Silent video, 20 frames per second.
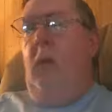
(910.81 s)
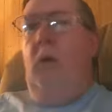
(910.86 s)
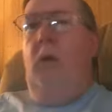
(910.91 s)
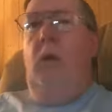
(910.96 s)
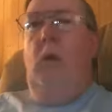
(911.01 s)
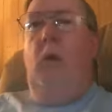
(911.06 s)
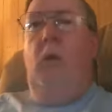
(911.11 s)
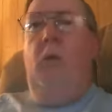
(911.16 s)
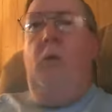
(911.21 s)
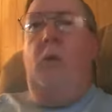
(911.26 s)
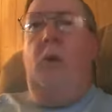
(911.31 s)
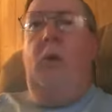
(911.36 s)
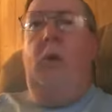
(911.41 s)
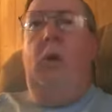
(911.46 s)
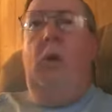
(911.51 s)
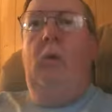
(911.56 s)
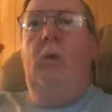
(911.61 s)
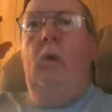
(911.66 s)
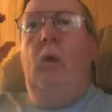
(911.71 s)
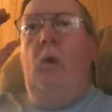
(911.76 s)
You know, we
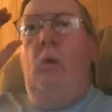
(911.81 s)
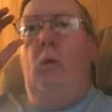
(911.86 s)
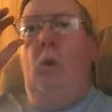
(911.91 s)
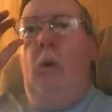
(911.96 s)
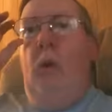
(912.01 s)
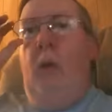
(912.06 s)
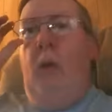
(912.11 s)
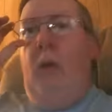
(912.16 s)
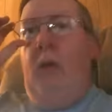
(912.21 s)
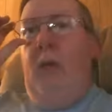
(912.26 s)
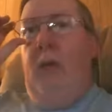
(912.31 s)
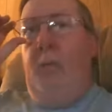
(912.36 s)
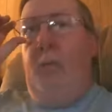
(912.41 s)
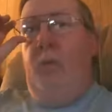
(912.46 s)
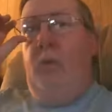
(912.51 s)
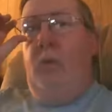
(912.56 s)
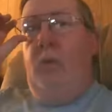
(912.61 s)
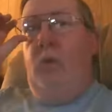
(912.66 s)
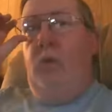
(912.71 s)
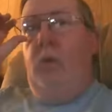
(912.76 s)
don't know what
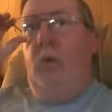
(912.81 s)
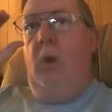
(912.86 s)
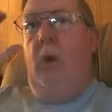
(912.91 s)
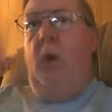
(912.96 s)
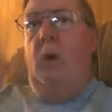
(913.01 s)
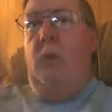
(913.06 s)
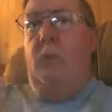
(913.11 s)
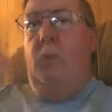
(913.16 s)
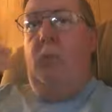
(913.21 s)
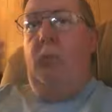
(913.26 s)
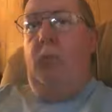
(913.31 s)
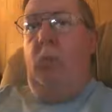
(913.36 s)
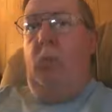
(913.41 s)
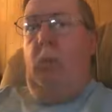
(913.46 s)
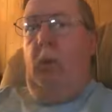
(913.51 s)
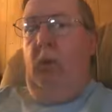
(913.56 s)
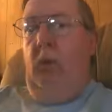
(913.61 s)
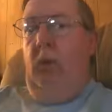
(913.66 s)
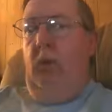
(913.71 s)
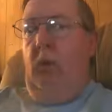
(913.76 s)
happened
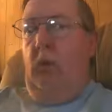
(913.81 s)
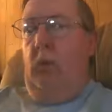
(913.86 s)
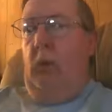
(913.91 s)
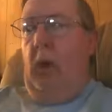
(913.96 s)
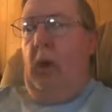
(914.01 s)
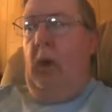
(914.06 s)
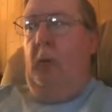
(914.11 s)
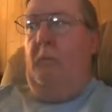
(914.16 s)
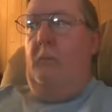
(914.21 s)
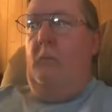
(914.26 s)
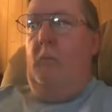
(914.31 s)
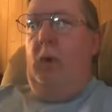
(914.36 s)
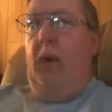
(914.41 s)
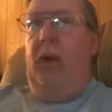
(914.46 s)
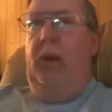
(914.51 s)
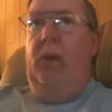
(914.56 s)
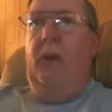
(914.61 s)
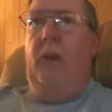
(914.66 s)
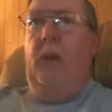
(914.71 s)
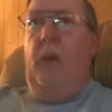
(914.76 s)
up
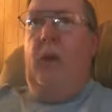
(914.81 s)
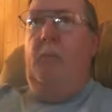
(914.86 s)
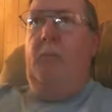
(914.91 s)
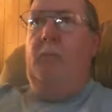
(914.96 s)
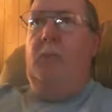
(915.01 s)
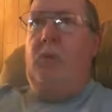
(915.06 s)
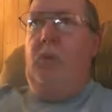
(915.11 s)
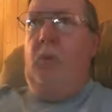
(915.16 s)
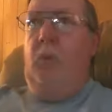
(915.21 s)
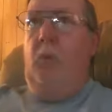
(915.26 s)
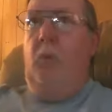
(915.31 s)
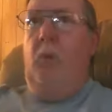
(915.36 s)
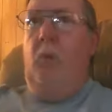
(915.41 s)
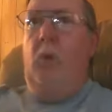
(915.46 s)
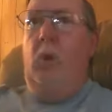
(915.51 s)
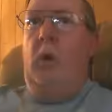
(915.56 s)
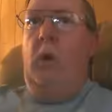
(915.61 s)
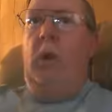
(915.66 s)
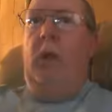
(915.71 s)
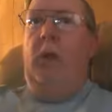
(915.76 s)
leading up to
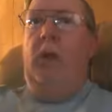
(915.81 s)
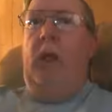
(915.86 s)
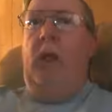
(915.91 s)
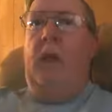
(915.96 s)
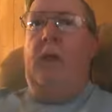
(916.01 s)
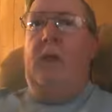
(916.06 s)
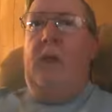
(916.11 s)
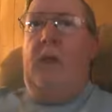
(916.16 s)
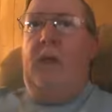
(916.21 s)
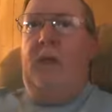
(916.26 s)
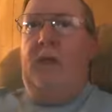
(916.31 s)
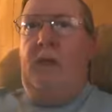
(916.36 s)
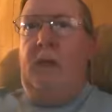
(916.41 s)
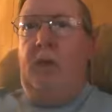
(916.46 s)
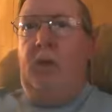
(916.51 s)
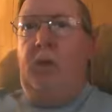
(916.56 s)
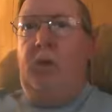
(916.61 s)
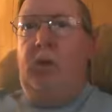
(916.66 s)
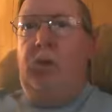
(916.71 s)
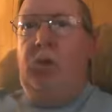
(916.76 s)
that guy
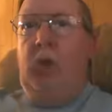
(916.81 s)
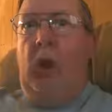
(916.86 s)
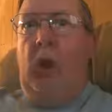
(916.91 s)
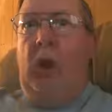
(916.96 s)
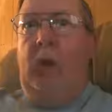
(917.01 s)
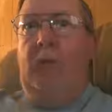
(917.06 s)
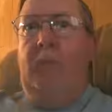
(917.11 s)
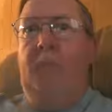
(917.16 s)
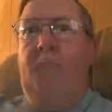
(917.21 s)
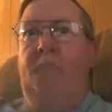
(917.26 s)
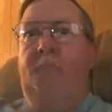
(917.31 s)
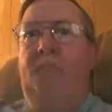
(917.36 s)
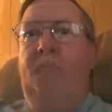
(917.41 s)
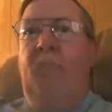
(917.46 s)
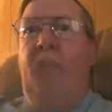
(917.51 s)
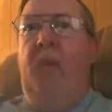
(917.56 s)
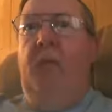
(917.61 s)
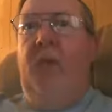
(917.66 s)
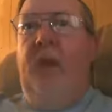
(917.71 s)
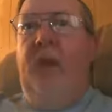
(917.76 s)
getting shot.
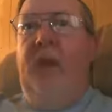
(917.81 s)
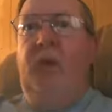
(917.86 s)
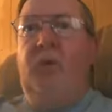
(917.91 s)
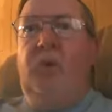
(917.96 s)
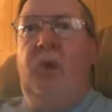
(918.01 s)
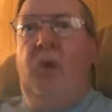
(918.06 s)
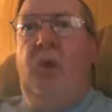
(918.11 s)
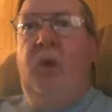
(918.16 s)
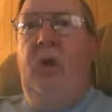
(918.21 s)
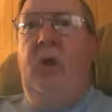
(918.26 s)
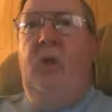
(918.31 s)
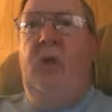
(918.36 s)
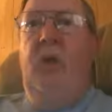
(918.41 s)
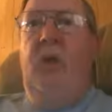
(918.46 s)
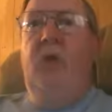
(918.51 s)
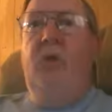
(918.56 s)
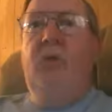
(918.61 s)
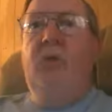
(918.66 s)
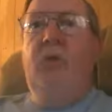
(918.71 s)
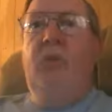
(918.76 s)
But I can tell you
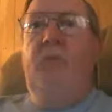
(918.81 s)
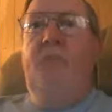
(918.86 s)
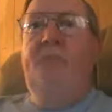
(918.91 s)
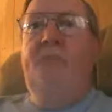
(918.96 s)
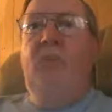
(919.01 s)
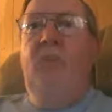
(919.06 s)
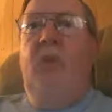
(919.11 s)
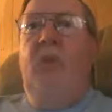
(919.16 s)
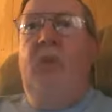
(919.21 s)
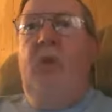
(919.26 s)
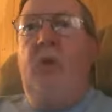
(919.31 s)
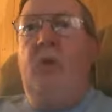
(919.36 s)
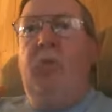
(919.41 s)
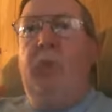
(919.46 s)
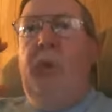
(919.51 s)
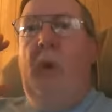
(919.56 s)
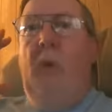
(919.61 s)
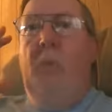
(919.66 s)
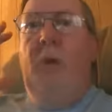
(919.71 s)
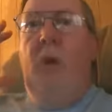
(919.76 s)
this, there's
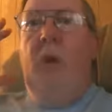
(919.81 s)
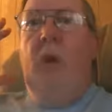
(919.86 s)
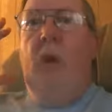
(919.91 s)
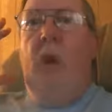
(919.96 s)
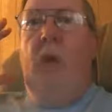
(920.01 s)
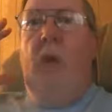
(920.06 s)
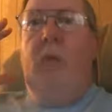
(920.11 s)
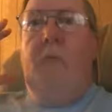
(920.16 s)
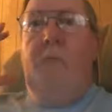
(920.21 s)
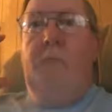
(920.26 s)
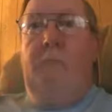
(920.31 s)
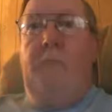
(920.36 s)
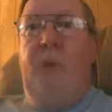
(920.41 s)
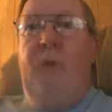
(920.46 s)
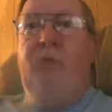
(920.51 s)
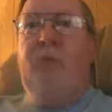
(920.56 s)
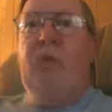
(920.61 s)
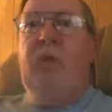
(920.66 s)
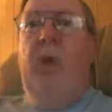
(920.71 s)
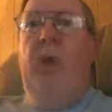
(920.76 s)
probably a lot of
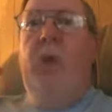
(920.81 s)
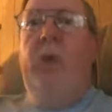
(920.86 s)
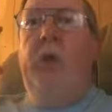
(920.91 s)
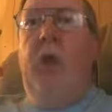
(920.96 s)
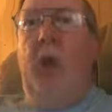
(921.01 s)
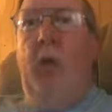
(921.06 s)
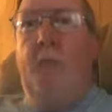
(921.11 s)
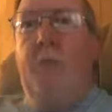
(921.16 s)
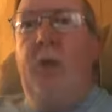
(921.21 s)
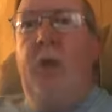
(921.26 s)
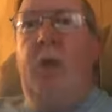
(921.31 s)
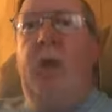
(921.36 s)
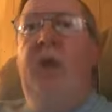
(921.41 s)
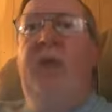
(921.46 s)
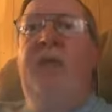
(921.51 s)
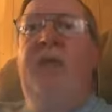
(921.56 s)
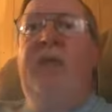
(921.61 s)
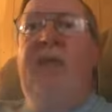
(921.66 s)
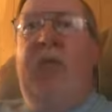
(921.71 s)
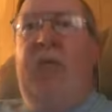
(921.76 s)

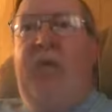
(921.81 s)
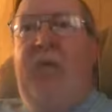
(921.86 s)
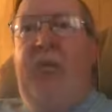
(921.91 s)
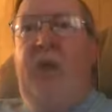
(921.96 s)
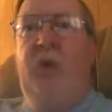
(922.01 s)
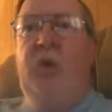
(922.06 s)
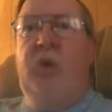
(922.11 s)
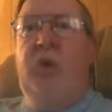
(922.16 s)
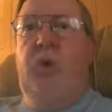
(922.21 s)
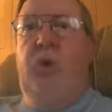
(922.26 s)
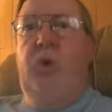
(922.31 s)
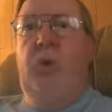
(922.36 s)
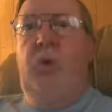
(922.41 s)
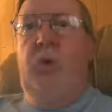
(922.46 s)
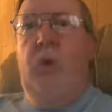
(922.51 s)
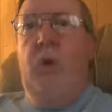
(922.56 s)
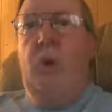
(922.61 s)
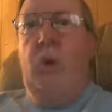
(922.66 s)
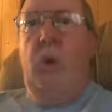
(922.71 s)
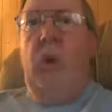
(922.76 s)

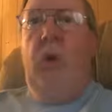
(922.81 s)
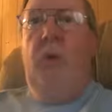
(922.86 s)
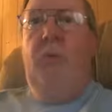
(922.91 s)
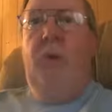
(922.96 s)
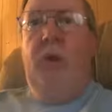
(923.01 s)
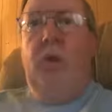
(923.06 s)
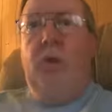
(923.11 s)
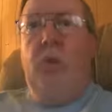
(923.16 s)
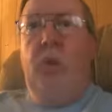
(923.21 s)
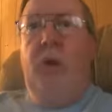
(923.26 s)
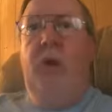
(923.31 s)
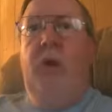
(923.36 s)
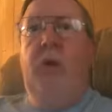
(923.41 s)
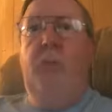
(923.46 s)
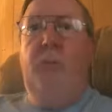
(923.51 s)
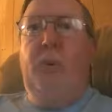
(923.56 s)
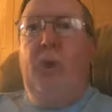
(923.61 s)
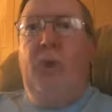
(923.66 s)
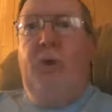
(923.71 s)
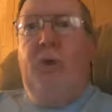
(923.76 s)
miscommunication between the
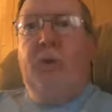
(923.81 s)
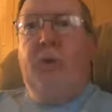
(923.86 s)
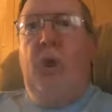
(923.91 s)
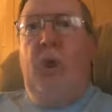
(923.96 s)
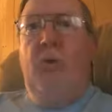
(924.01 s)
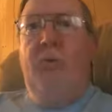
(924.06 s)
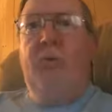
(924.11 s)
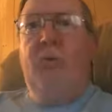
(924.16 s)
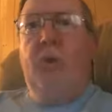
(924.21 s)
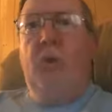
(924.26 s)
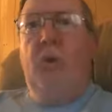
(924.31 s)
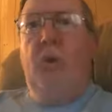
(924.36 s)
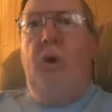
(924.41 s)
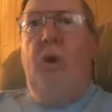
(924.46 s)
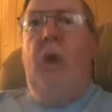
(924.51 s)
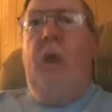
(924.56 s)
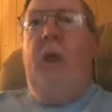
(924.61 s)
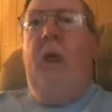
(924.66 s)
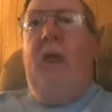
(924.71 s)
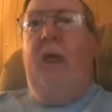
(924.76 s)
police officer
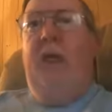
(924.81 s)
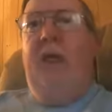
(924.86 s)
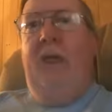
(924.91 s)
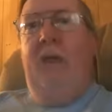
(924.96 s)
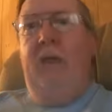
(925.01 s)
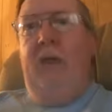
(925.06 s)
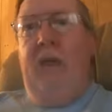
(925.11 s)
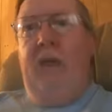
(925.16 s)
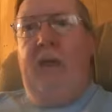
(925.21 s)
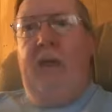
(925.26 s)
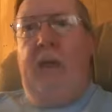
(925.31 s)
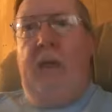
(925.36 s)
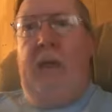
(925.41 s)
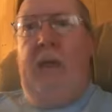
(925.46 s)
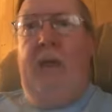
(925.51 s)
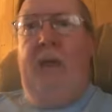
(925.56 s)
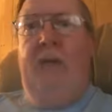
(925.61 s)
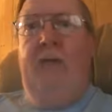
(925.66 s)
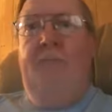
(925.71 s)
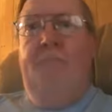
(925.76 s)
and that
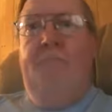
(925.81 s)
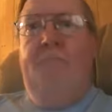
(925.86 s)
guy.